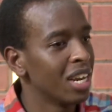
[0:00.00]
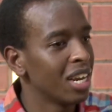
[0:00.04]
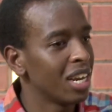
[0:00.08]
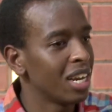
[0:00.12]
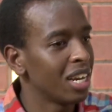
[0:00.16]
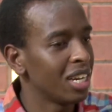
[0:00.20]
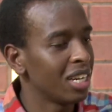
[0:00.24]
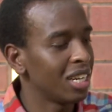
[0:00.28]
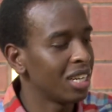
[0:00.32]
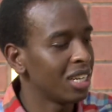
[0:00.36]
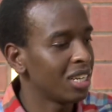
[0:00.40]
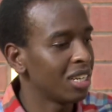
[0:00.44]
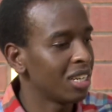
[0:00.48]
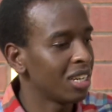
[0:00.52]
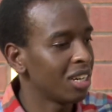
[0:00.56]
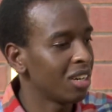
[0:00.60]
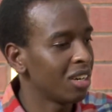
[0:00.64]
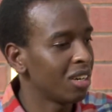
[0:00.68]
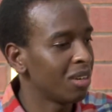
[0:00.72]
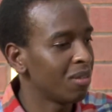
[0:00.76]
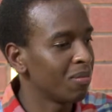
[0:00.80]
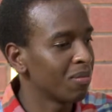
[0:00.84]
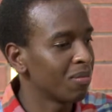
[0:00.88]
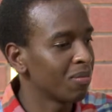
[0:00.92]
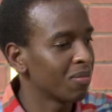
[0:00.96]
And
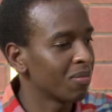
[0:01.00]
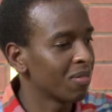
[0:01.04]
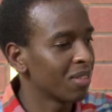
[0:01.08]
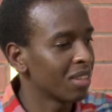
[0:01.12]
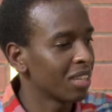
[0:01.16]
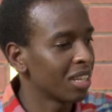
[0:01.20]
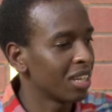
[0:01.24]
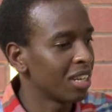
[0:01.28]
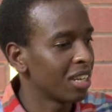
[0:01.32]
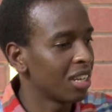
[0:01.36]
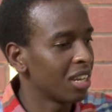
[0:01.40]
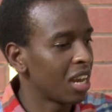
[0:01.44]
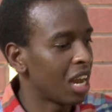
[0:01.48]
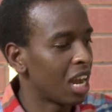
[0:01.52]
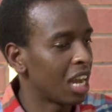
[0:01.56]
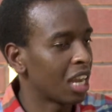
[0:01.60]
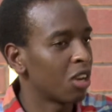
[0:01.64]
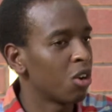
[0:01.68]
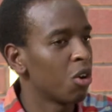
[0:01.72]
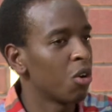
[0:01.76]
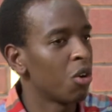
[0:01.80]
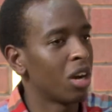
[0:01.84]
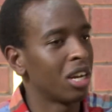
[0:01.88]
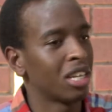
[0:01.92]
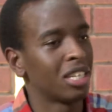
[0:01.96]
I
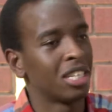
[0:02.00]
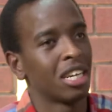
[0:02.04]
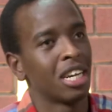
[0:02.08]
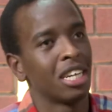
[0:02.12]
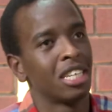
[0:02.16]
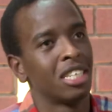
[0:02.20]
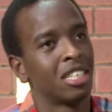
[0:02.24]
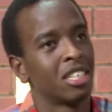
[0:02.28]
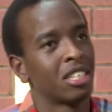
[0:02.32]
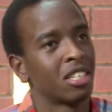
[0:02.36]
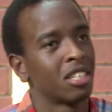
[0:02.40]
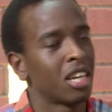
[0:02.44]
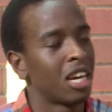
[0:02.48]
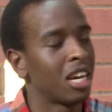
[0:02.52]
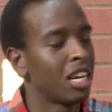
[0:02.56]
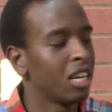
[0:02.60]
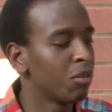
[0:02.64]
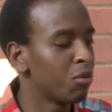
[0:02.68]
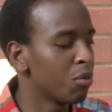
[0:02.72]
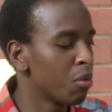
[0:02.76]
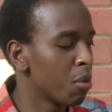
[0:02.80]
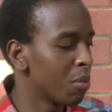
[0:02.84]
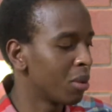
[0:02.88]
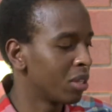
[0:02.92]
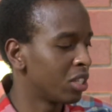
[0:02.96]

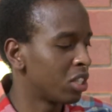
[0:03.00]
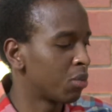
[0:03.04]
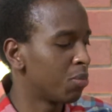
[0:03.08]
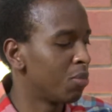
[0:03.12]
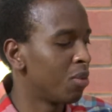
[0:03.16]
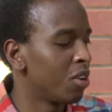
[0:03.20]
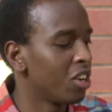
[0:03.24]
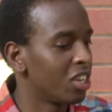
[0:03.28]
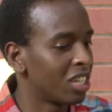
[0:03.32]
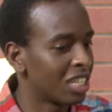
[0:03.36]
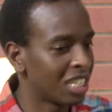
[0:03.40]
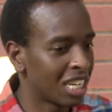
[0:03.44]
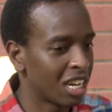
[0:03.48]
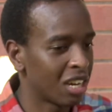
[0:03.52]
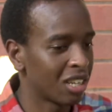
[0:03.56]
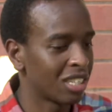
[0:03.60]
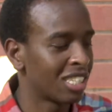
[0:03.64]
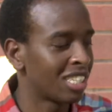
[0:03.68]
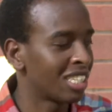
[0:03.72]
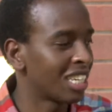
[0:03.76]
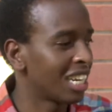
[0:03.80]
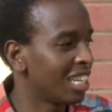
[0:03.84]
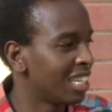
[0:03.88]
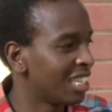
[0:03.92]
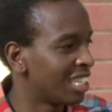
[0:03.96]
remember just blurting out
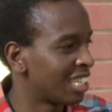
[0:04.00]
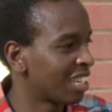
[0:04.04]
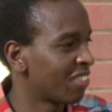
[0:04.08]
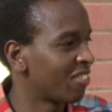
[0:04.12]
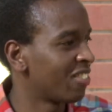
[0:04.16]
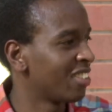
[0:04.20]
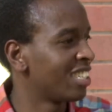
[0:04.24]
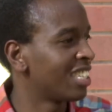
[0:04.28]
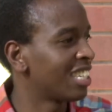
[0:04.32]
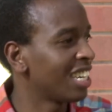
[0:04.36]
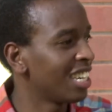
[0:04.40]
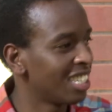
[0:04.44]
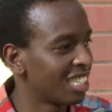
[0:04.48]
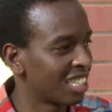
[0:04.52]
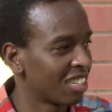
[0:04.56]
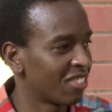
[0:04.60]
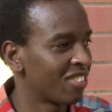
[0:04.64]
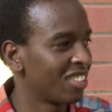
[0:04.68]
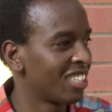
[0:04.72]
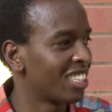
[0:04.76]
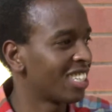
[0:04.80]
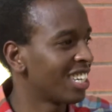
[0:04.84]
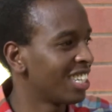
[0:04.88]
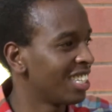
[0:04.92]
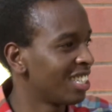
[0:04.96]
sentence after sentence
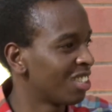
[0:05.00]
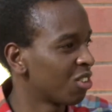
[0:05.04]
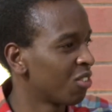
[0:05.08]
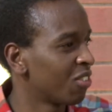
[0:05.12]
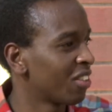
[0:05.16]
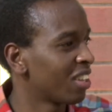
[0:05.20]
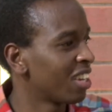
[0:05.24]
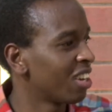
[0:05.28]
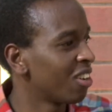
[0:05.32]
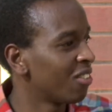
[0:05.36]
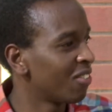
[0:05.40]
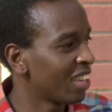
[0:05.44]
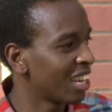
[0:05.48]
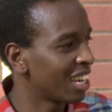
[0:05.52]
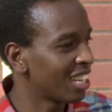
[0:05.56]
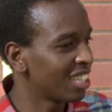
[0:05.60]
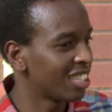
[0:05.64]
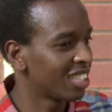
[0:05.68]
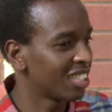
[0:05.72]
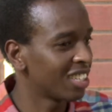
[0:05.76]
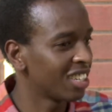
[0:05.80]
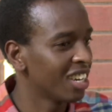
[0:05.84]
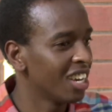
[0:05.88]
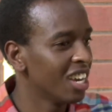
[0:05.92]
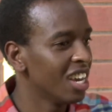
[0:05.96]
after sentence of the answer.